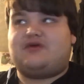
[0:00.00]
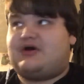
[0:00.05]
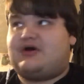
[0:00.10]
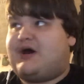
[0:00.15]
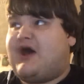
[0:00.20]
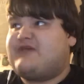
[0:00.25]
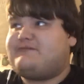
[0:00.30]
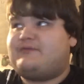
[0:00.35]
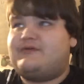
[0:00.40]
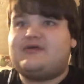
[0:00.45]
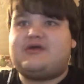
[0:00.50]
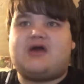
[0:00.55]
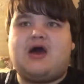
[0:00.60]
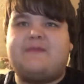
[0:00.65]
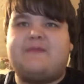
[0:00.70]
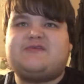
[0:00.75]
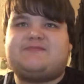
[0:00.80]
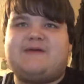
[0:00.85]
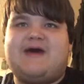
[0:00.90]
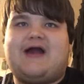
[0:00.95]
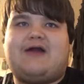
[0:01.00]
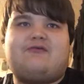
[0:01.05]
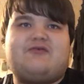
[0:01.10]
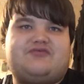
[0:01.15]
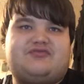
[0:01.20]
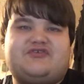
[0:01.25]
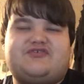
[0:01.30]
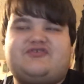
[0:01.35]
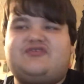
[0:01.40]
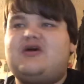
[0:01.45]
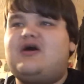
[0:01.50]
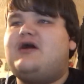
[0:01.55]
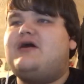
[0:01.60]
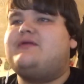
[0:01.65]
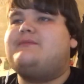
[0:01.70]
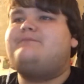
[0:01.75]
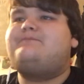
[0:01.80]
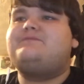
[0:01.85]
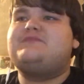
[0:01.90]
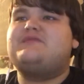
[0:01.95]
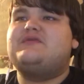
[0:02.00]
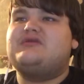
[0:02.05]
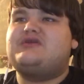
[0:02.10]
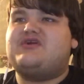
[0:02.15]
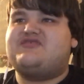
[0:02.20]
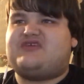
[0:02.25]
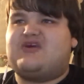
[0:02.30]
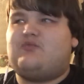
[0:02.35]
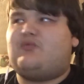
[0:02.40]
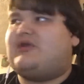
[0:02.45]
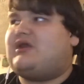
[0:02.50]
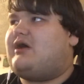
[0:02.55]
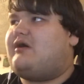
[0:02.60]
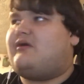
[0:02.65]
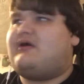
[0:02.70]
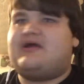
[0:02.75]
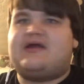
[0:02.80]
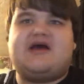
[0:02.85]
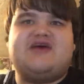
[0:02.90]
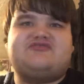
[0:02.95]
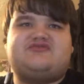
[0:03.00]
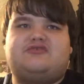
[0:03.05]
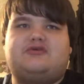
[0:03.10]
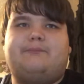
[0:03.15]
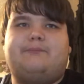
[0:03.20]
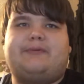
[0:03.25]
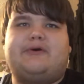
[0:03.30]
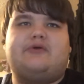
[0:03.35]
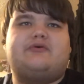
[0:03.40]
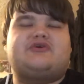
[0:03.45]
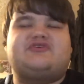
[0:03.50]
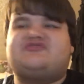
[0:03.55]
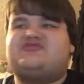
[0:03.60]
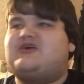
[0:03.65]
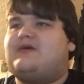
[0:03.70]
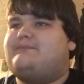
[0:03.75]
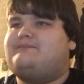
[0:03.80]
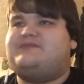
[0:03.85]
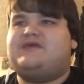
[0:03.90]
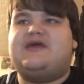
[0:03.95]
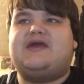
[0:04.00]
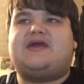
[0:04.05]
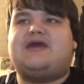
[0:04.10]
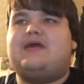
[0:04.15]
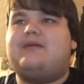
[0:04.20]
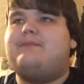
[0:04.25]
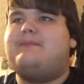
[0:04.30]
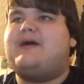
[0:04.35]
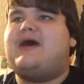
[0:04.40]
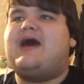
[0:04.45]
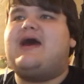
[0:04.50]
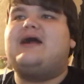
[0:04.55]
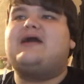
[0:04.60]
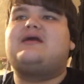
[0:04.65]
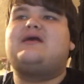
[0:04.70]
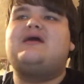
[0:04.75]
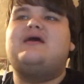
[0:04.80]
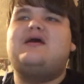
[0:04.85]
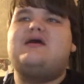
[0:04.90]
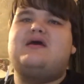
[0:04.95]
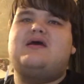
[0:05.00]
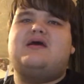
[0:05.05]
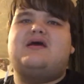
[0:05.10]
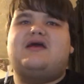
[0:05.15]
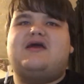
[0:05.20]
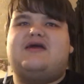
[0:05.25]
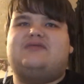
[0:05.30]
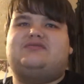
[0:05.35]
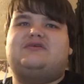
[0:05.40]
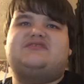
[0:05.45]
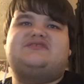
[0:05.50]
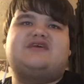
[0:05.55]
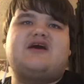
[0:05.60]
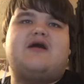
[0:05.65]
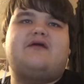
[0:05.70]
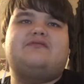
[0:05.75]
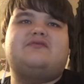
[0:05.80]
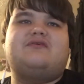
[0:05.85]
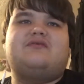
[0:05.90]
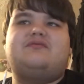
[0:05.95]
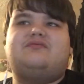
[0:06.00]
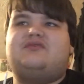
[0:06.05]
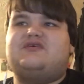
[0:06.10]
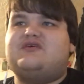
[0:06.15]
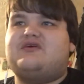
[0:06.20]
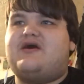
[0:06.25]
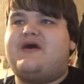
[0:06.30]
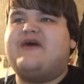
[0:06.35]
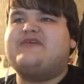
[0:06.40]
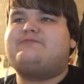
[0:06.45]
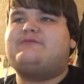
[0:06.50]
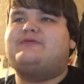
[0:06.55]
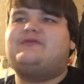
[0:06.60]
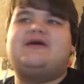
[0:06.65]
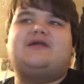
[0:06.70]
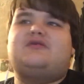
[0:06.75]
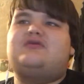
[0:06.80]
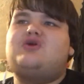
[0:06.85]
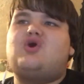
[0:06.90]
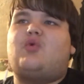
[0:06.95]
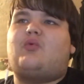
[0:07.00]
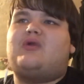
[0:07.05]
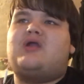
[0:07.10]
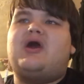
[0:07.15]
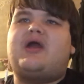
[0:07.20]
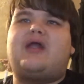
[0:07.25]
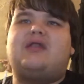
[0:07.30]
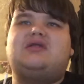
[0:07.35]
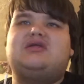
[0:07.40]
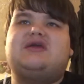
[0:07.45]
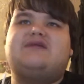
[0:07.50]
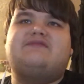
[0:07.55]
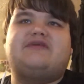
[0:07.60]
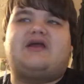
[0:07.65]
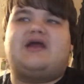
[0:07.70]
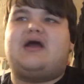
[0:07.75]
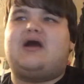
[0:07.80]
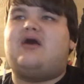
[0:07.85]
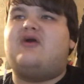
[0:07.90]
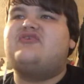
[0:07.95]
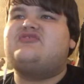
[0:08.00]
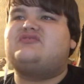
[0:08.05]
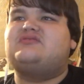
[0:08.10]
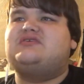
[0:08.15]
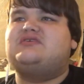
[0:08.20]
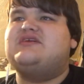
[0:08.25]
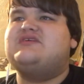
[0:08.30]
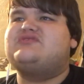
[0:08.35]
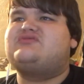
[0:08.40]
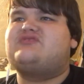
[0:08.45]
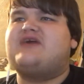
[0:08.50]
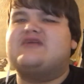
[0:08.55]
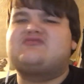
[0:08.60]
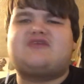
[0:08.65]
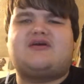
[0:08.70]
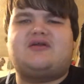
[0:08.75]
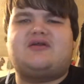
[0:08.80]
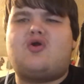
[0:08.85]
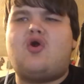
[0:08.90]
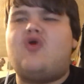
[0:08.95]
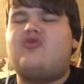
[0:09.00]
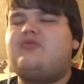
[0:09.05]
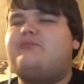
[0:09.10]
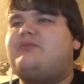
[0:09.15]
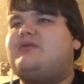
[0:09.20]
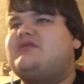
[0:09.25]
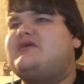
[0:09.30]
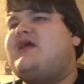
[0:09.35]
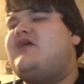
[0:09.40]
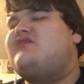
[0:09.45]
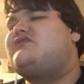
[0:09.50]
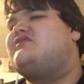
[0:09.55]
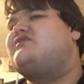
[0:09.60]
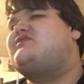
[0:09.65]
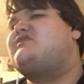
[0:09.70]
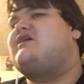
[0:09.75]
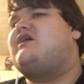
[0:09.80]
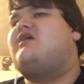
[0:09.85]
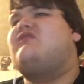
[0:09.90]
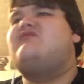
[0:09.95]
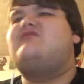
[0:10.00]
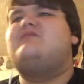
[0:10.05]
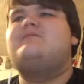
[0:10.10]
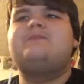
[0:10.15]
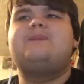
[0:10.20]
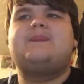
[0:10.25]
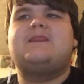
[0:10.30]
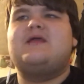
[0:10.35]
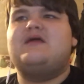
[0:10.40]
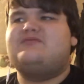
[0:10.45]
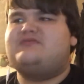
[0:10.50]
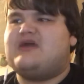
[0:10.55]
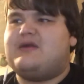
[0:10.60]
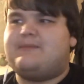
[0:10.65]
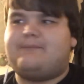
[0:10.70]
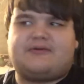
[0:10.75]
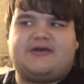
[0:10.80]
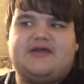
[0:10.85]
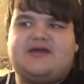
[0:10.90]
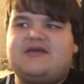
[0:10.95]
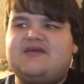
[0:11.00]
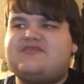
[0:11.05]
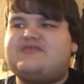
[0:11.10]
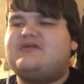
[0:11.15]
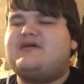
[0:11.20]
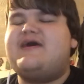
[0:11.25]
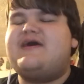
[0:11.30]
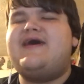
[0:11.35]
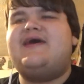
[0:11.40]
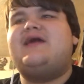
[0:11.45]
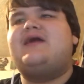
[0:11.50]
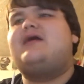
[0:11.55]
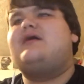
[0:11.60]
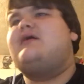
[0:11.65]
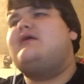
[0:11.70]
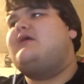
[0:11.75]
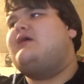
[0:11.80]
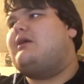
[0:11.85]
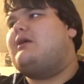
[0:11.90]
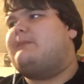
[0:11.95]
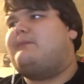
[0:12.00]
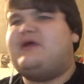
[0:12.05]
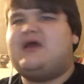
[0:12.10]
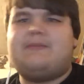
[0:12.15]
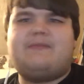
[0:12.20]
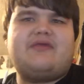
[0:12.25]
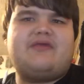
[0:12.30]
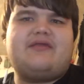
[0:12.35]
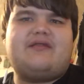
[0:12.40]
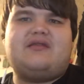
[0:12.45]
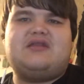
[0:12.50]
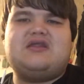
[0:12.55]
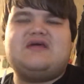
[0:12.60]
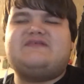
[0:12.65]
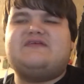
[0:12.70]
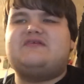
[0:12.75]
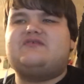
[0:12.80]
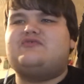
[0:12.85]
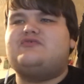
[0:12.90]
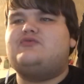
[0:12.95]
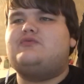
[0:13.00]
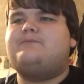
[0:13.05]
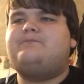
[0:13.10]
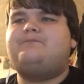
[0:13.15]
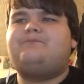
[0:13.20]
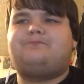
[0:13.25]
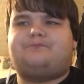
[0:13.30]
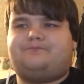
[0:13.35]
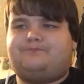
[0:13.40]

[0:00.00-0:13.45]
husband comes back with the son, because they went out, I guess, on a boat or something. They came back, and they're telling the husband, like, "No, we're not going to leave your house." And he's, like, trying to call the police and stuff. They break his leg, bring him into the living room,